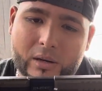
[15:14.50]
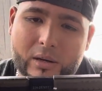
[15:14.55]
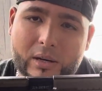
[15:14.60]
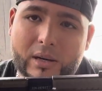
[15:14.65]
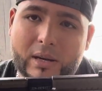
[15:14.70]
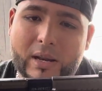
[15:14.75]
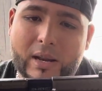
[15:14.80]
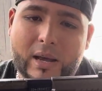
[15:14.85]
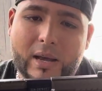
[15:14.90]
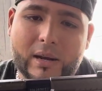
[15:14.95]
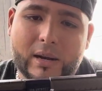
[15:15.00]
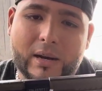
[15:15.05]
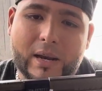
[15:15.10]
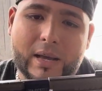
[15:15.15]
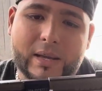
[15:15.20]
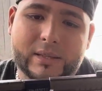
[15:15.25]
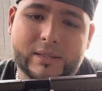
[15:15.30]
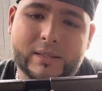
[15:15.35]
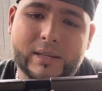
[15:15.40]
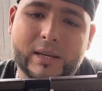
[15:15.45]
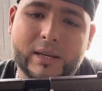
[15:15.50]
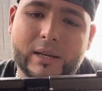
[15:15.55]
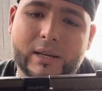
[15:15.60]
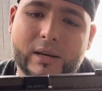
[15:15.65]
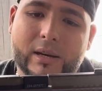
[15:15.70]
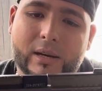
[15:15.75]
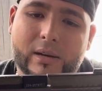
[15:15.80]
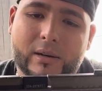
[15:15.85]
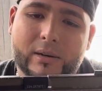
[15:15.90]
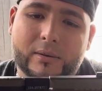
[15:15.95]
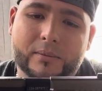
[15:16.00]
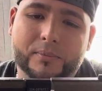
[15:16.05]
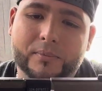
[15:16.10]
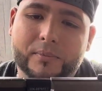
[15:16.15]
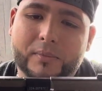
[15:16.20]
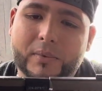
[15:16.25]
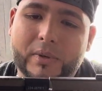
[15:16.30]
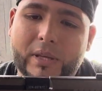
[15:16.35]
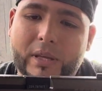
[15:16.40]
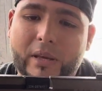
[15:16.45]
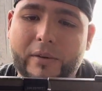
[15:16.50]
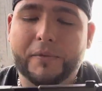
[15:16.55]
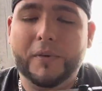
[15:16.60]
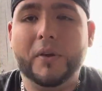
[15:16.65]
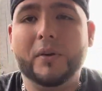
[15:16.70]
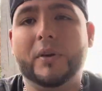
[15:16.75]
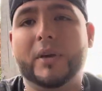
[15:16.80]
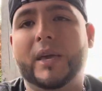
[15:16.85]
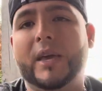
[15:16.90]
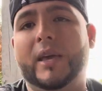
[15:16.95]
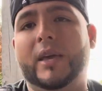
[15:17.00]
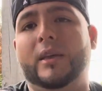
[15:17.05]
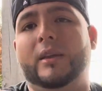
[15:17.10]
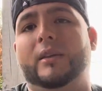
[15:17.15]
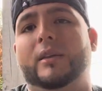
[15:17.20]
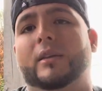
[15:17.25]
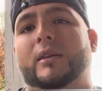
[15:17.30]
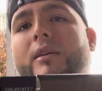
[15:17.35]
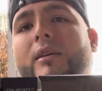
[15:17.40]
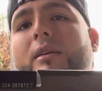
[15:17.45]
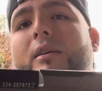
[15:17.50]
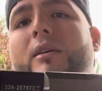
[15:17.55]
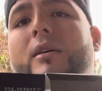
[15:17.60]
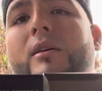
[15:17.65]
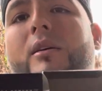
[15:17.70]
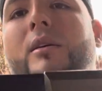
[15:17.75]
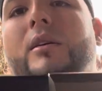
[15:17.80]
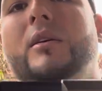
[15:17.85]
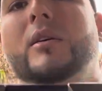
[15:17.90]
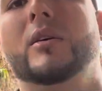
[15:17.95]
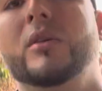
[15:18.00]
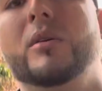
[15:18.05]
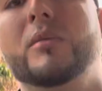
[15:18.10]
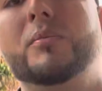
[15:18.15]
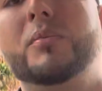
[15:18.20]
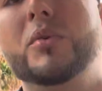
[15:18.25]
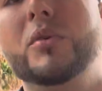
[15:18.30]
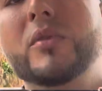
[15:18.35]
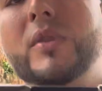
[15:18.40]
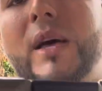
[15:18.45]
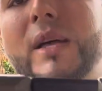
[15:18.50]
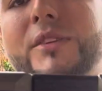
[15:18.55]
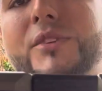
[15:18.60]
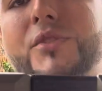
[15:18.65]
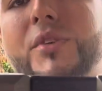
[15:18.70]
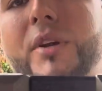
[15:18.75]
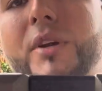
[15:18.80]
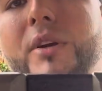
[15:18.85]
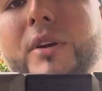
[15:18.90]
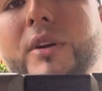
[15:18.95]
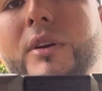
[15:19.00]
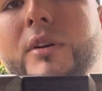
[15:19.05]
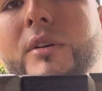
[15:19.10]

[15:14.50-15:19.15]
Like I said, if you can pull that trigger,